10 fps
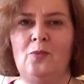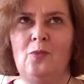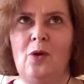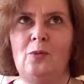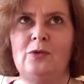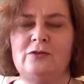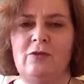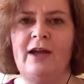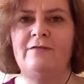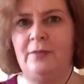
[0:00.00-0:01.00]
what was
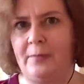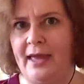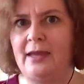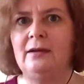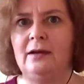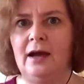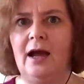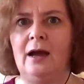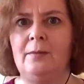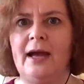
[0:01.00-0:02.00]
right for me.
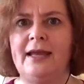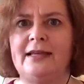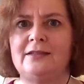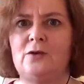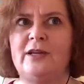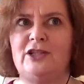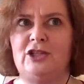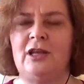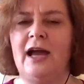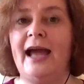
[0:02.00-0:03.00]
And that's a
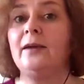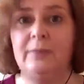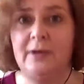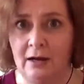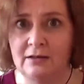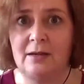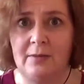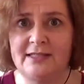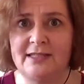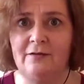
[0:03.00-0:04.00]
question that I haven't been asking
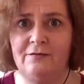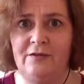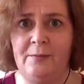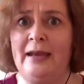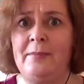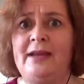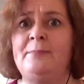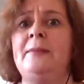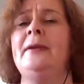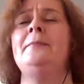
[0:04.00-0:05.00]
myself for many, many,
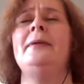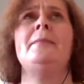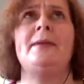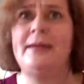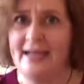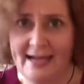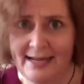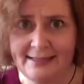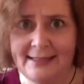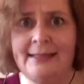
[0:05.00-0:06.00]
many, many, many, many years.